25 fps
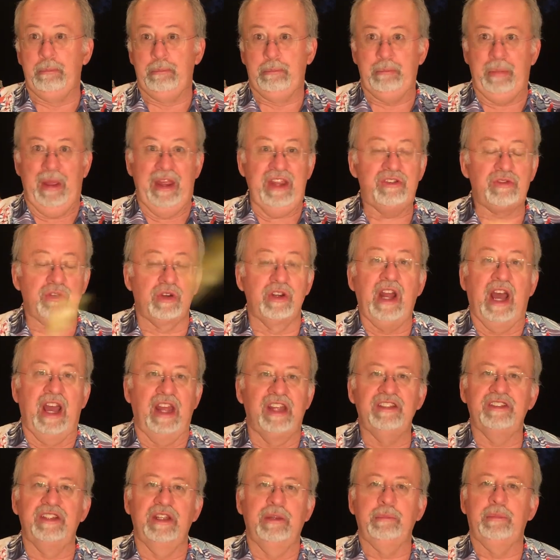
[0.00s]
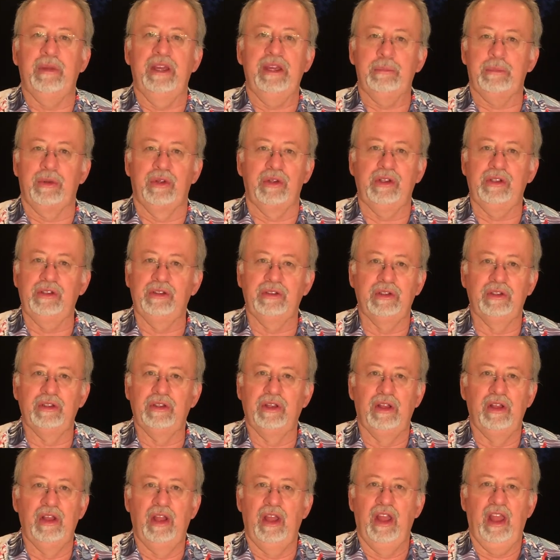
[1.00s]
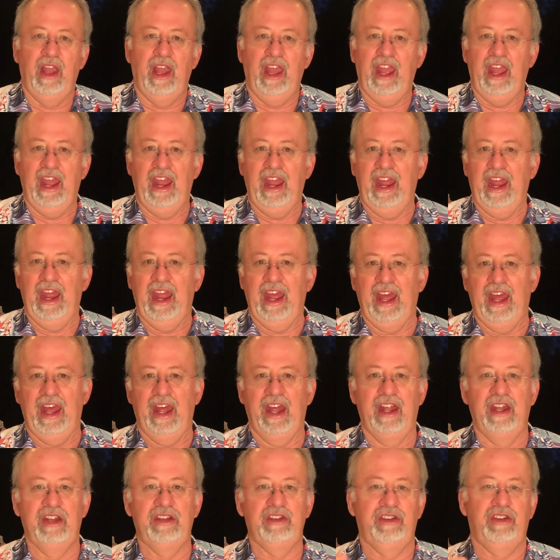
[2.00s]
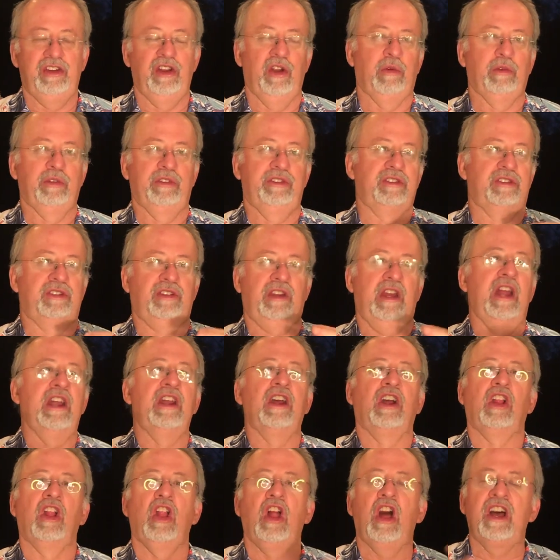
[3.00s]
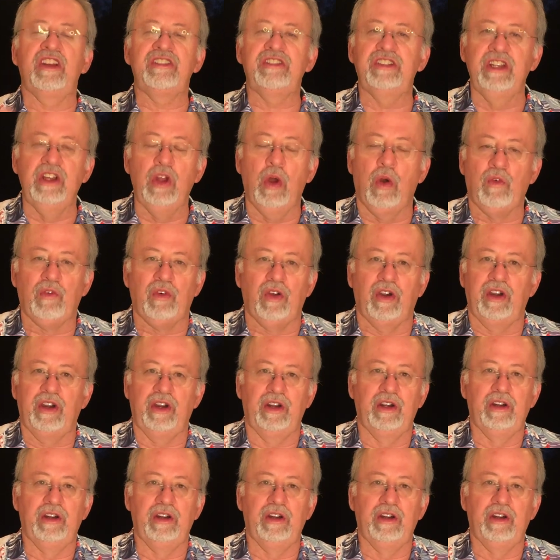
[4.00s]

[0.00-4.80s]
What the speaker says: patronizing people and, just kind of glossing over,